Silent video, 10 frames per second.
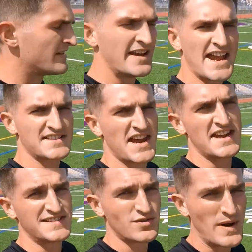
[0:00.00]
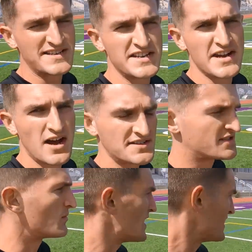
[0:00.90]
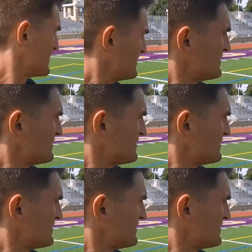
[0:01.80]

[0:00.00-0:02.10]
The next gate is 20 yards away.